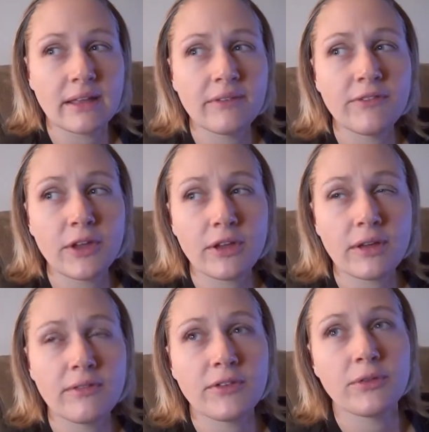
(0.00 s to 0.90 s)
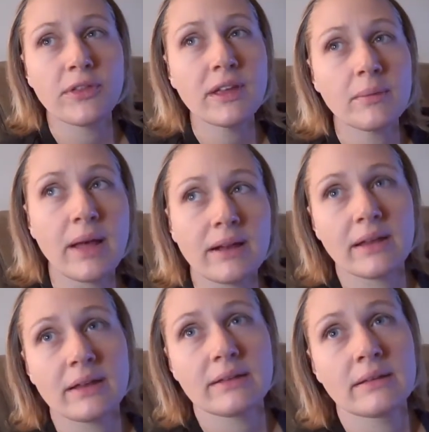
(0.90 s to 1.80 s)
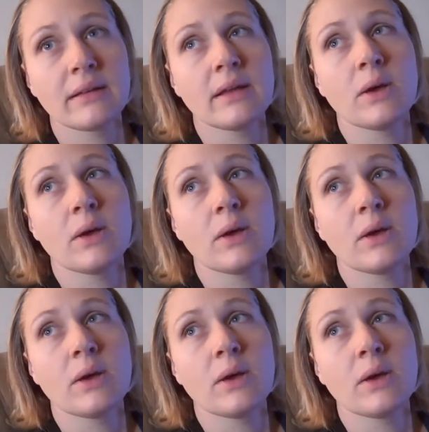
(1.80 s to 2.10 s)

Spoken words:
if you think about it,